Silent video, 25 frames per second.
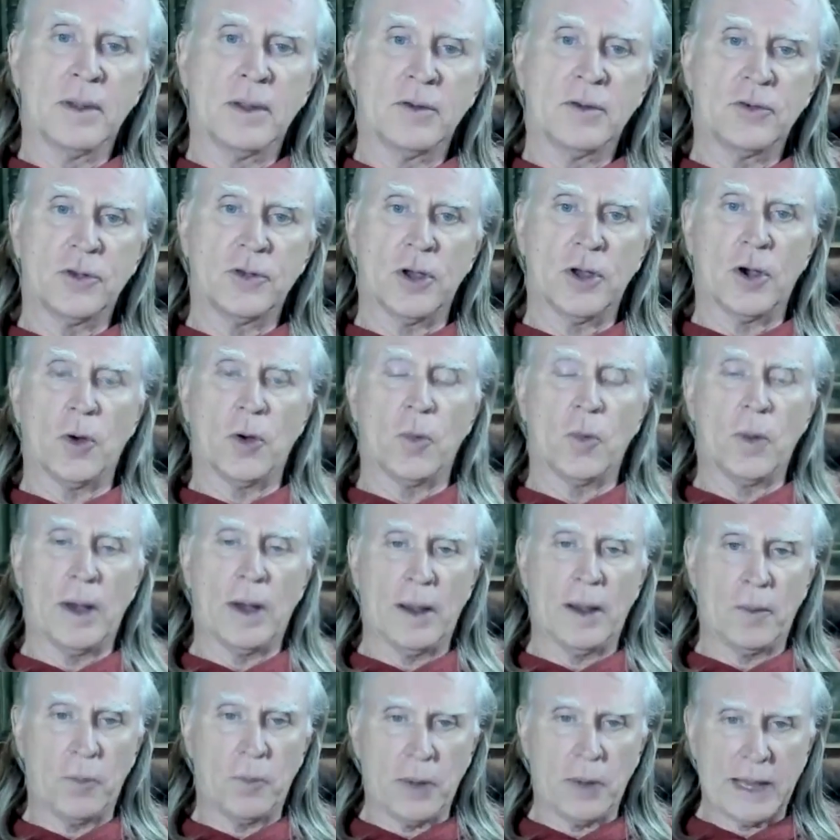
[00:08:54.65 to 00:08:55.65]
So
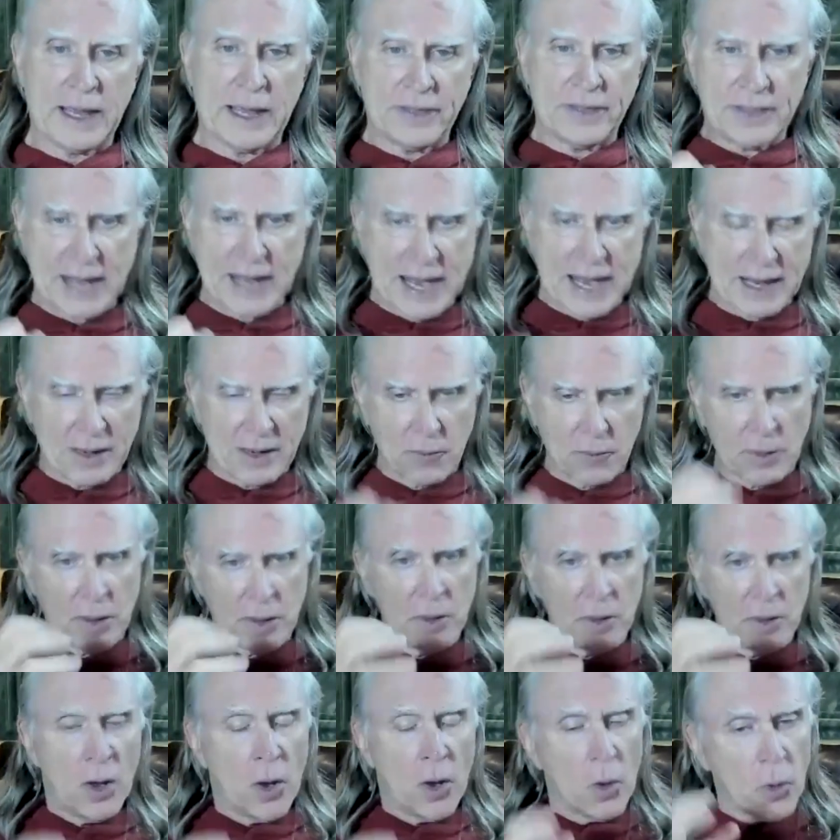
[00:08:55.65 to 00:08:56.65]
uh, we get that, and
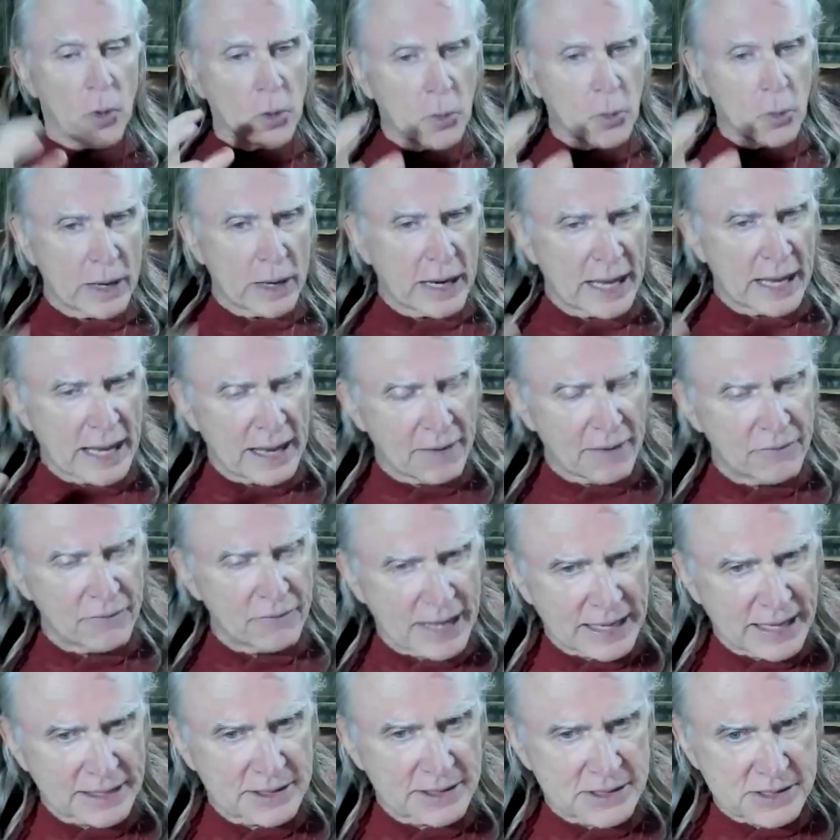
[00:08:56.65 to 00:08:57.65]
we we want to have
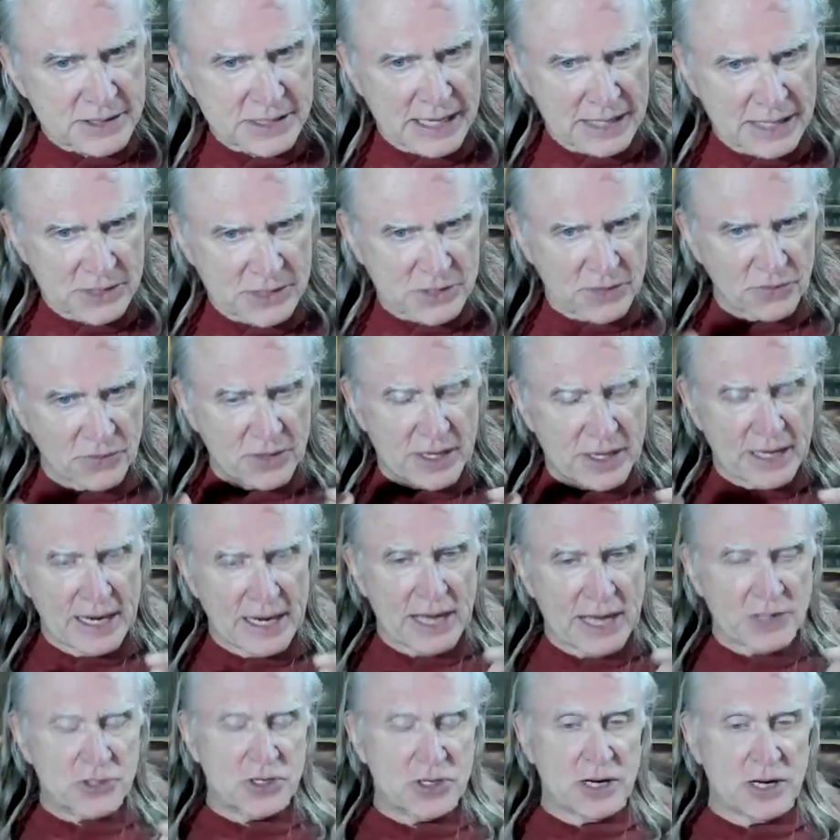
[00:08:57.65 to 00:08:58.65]
that sense of
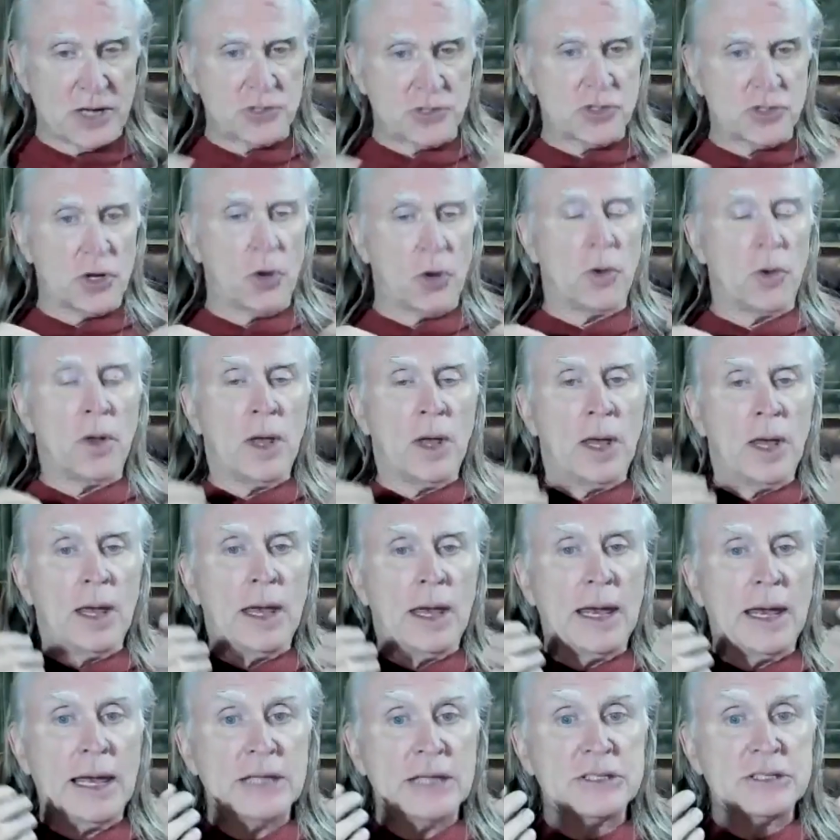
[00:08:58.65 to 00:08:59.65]
connection there. So
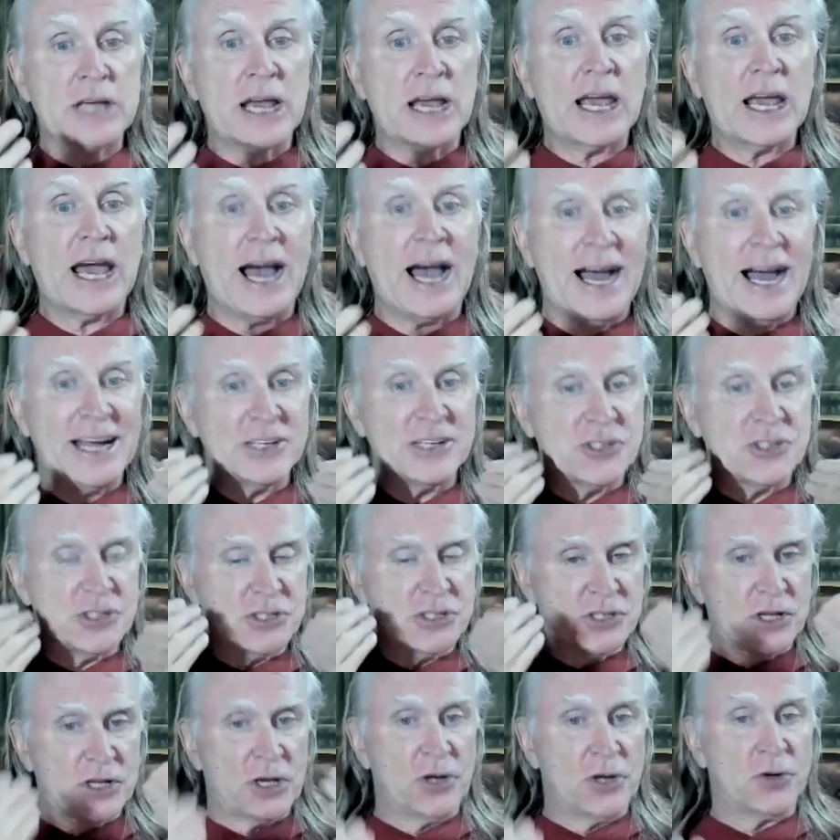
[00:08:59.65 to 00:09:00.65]
it's a
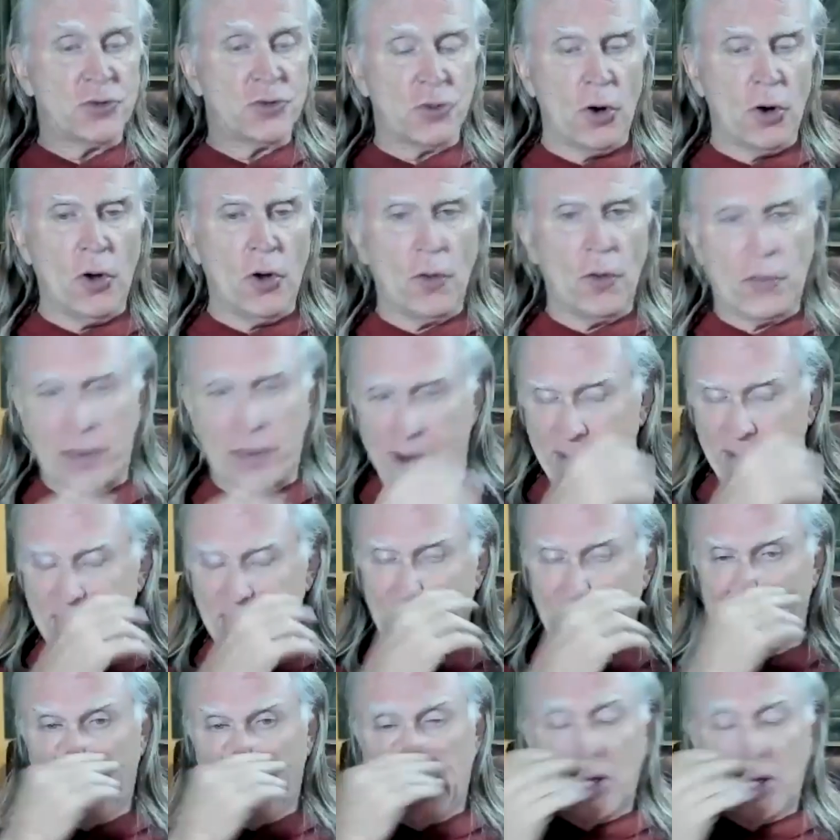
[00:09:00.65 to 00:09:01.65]
conscious control
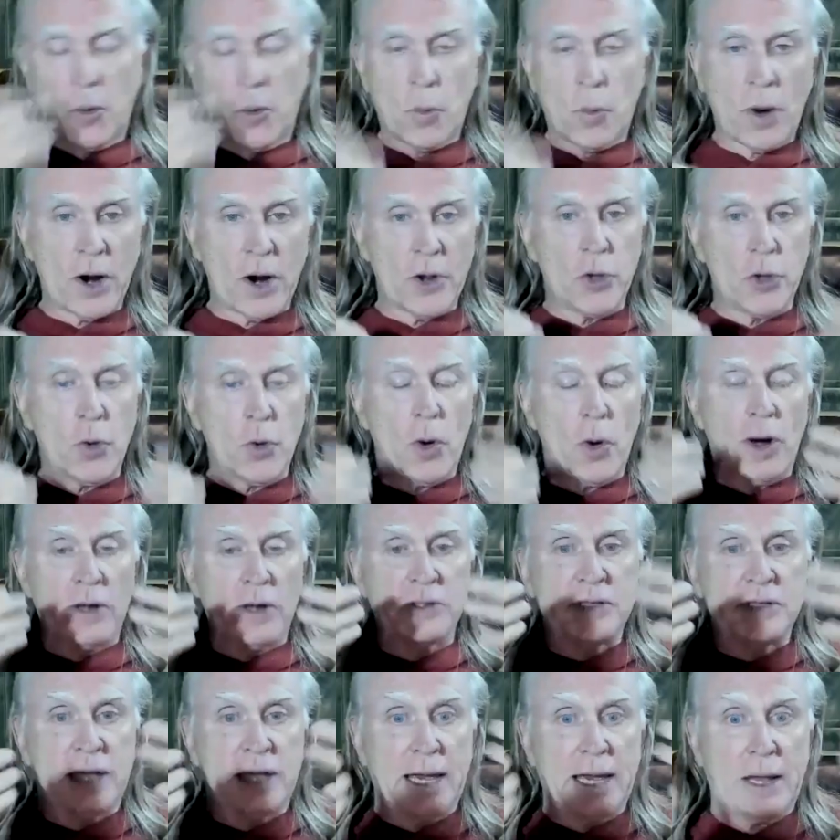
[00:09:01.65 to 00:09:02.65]
there where you
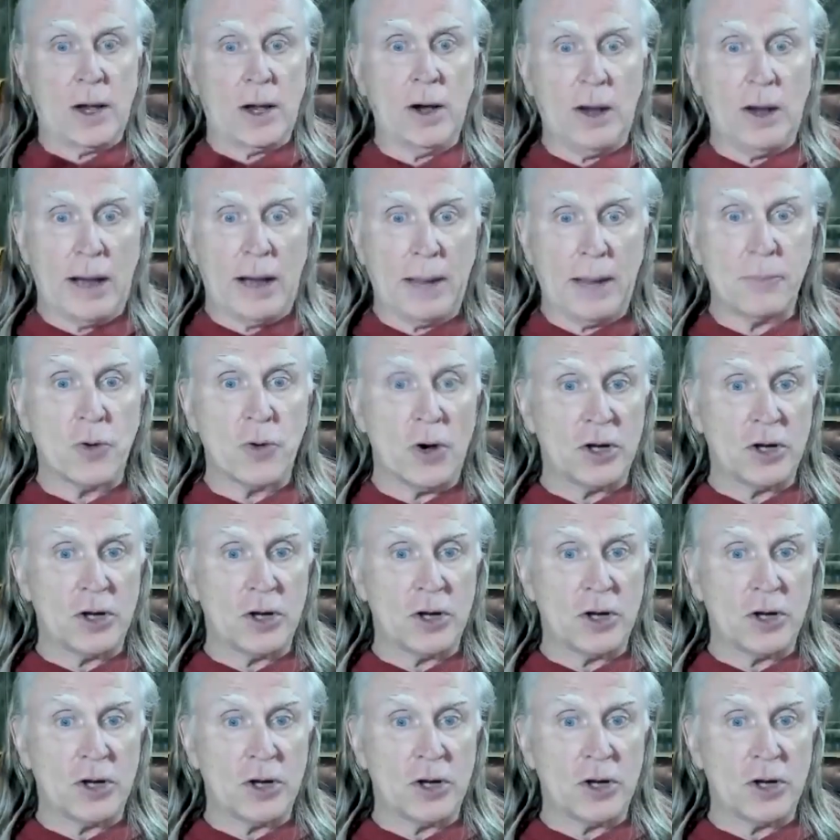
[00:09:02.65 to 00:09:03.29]
are saying, "Oh, I'm